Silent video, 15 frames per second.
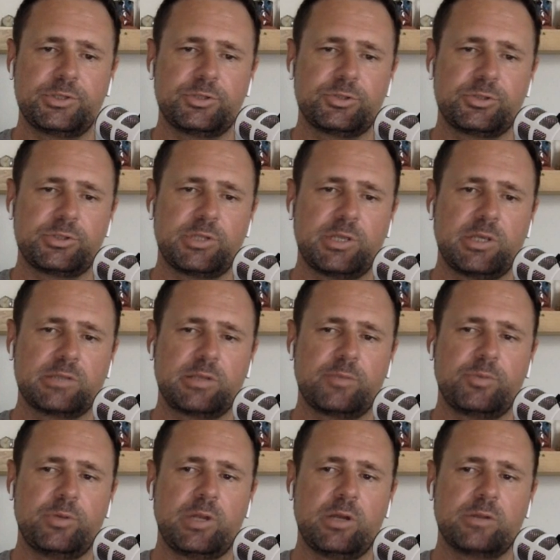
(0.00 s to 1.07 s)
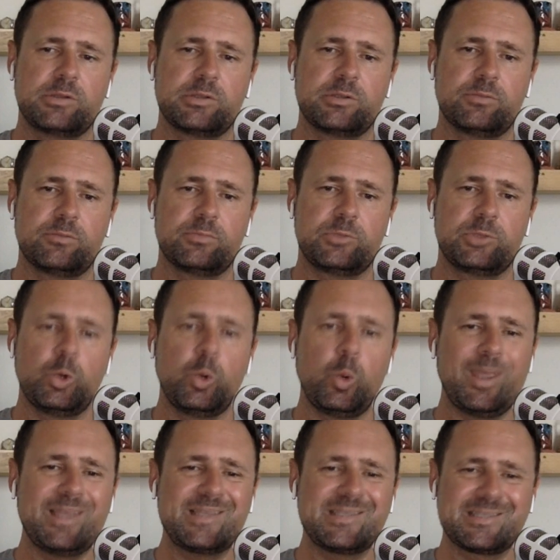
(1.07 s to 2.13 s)
is interesting because I put out some
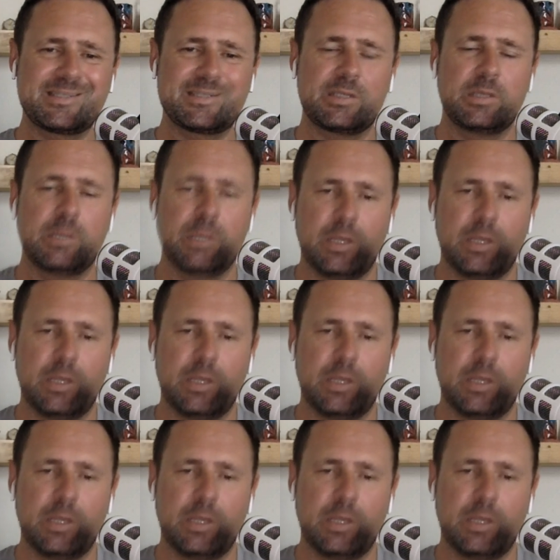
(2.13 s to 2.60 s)
tweets